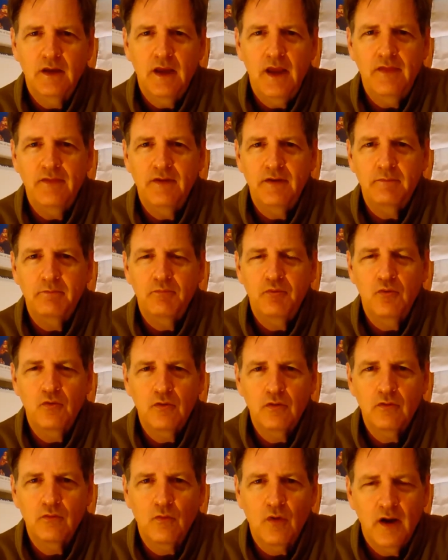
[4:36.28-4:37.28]
And that
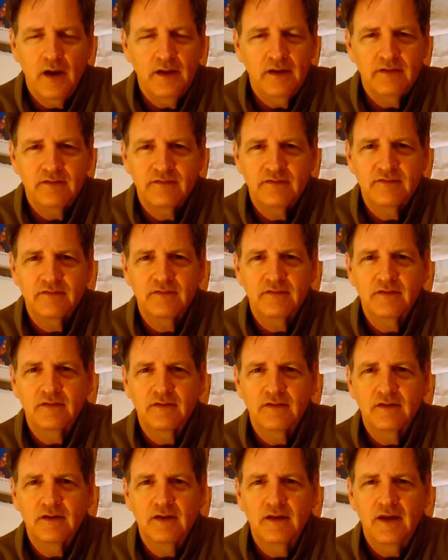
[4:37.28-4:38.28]
poor whites
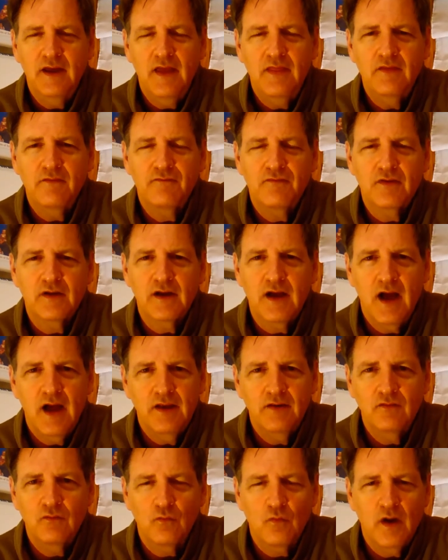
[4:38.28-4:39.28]
and the
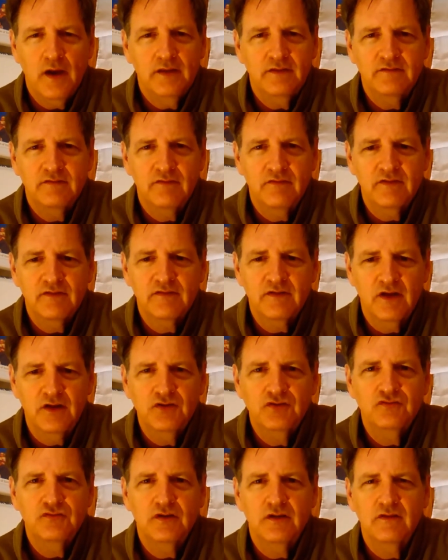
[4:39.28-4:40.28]
forgotten whites of this
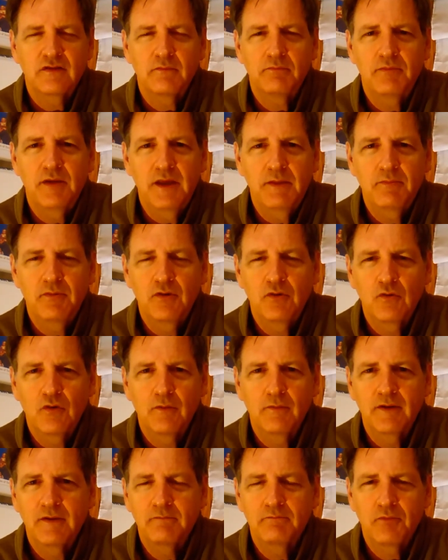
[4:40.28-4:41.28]
country, the people who
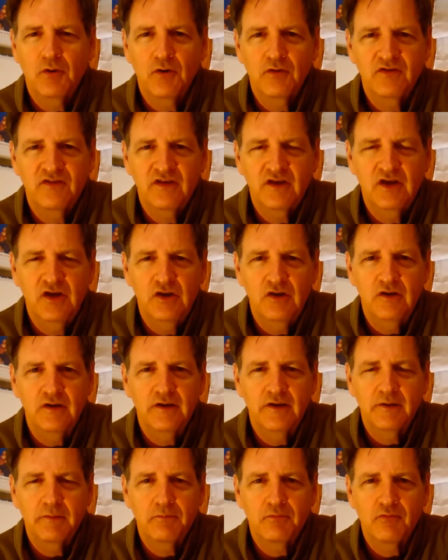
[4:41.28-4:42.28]
are being
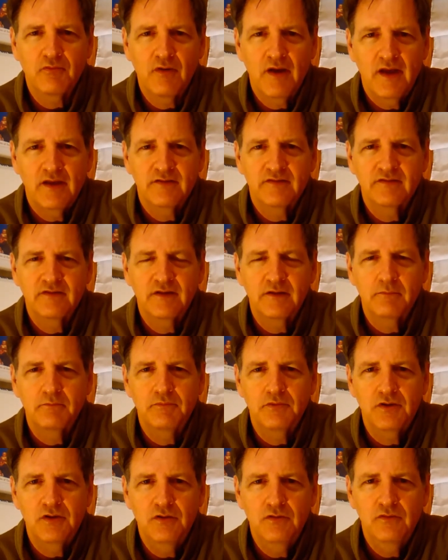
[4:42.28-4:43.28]
persecuted and oppressed and
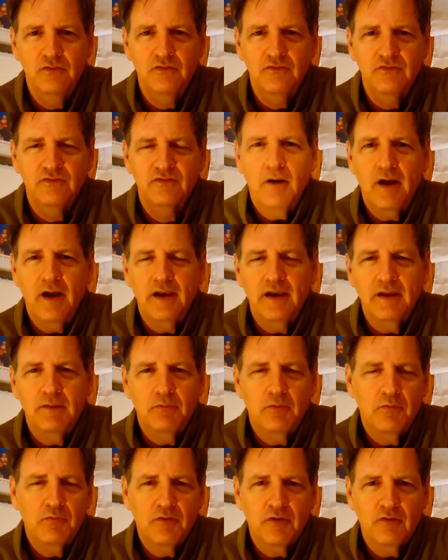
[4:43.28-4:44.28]
abused by
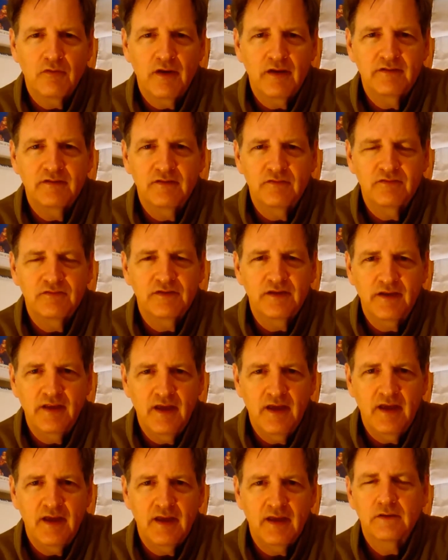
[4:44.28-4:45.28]
liberal progressives
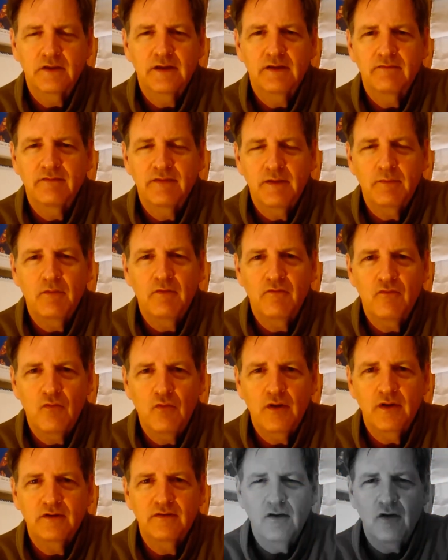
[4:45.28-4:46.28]
today, to give them a
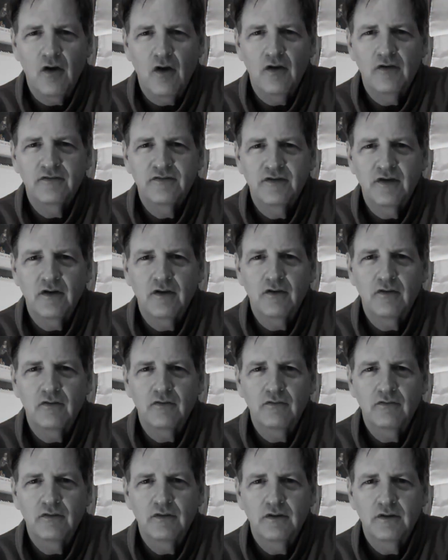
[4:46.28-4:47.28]
voice and to
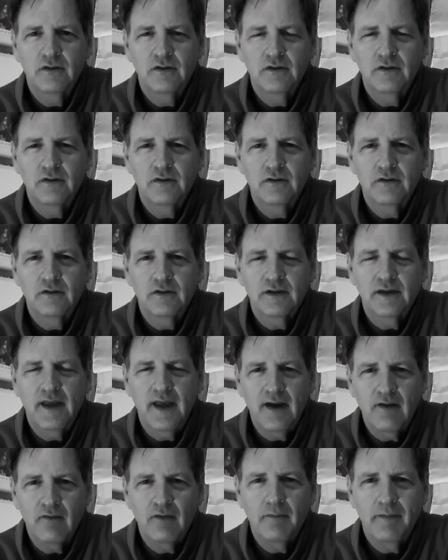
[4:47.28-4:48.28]
also
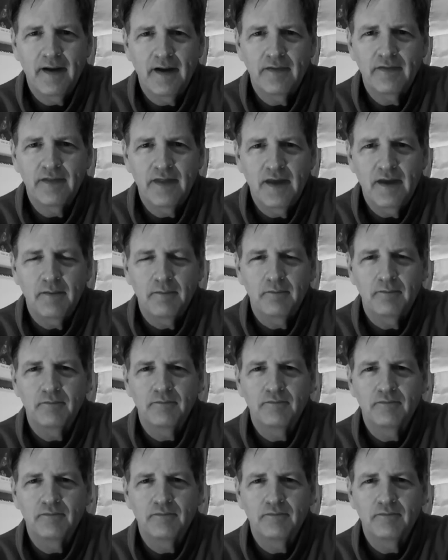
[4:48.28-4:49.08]
care about them,